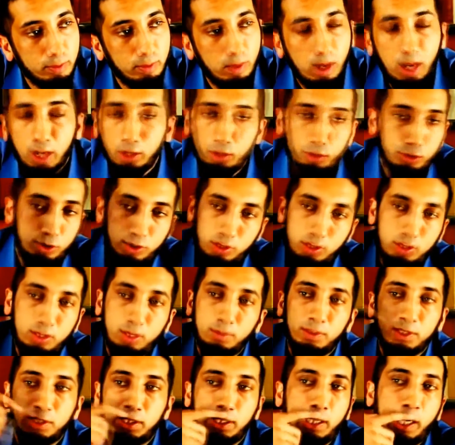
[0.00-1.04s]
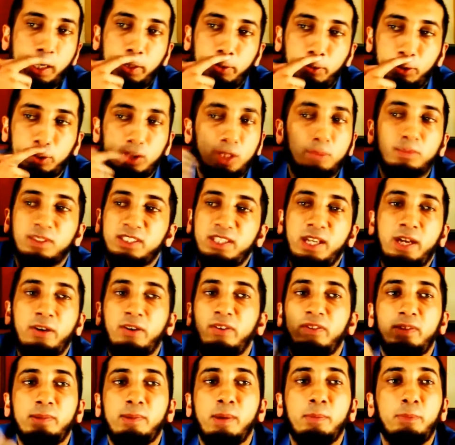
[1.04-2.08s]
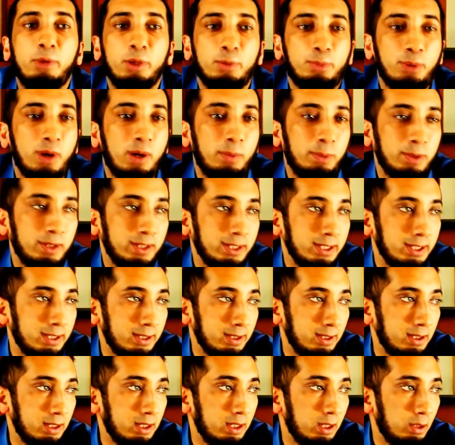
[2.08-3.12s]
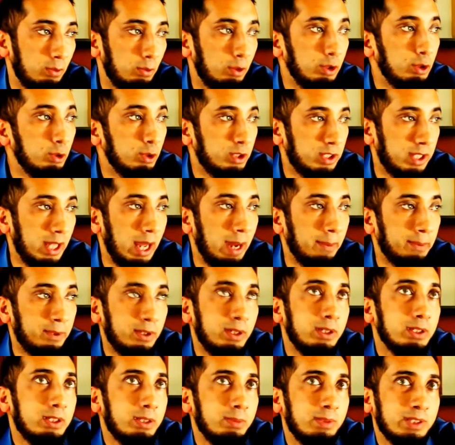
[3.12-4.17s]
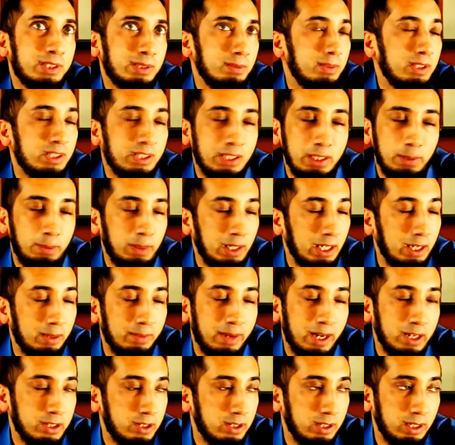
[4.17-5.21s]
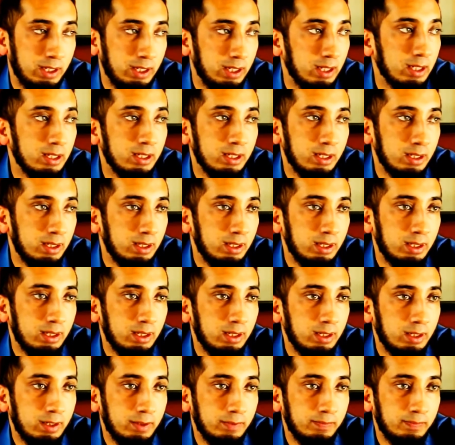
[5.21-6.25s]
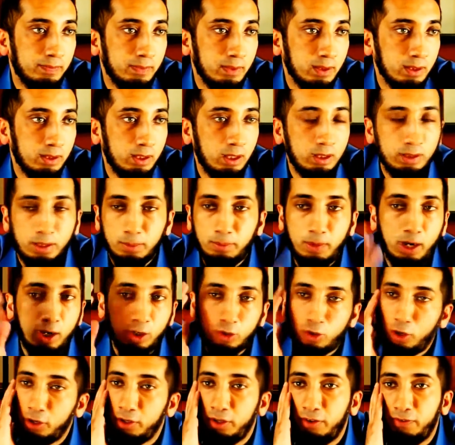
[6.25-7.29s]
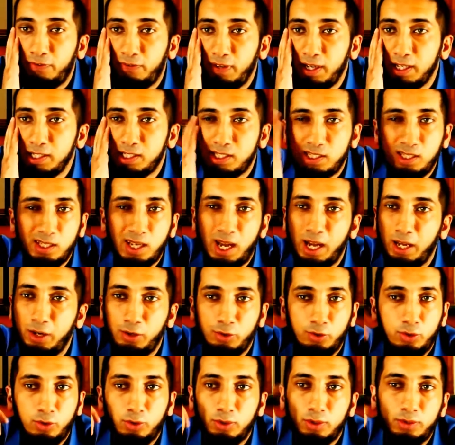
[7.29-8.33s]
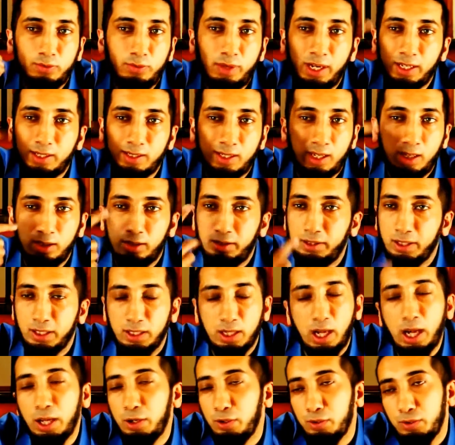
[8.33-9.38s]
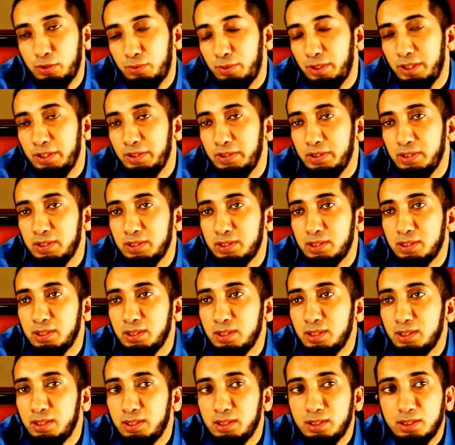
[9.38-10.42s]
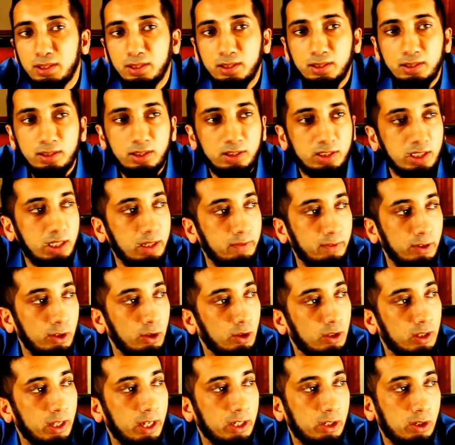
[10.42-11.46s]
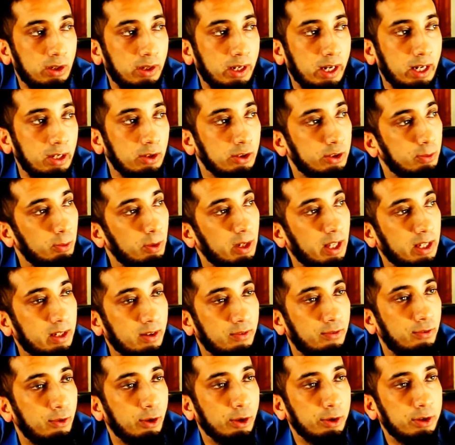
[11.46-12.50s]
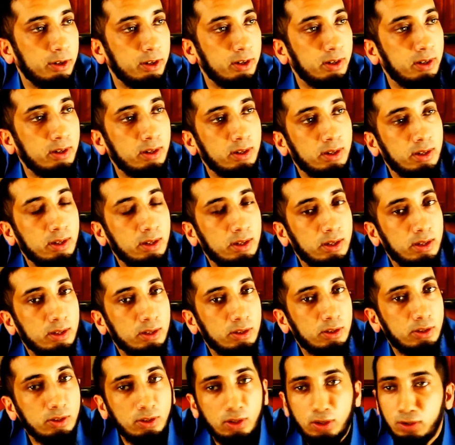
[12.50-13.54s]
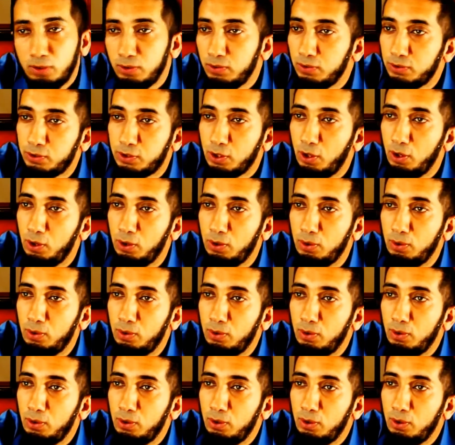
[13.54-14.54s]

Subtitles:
I know she must have got it wrong. She must not have remembered properly. When you slapped her, she must have been sleeping and imagining it. The mark on her face, I don't know, is red coloring. I don't know what it is. Doesn't even look like your hand. Looks more like a foot. You know, so